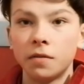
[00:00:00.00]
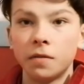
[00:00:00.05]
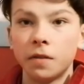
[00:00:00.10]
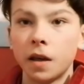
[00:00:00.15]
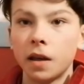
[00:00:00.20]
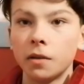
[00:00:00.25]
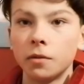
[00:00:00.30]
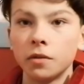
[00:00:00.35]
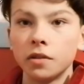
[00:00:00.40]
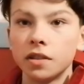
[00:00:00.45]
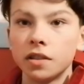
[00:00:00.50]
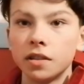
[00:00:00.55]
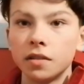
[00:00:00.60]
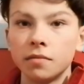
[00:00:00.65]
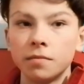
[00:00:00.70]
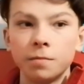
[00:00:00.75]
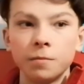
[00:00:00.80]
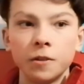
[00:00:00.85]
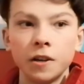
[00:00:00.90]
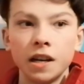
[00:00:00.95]
failed
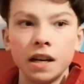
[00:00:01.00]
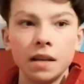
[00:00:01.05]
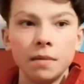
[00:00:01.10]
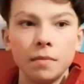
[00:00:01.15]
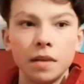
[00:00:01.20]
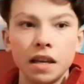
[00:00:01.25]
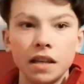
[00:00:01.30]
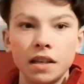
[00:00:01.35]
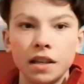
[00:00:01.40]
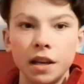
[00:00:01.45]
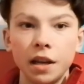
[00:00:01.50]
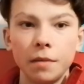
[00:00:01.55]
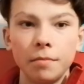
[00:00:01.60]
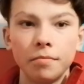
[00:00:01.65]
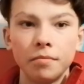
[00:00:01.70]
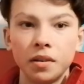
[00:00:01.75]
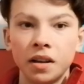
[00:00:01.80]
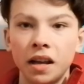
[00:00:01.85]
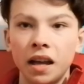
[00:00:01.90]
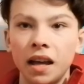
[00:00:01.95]
to really make an
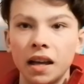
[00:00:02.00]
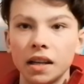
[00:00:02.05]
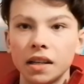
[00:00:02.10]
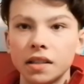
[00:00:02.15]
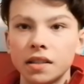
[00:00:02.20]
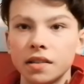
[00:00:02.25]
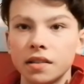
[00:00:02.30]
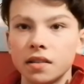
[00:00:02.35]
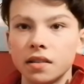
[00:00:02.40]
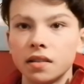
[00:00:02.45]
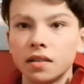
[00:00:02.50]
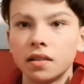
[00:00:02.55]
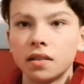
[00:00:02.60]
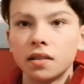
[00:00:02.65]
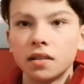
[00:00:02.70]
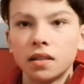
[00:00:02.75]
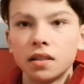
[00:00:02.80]
impact.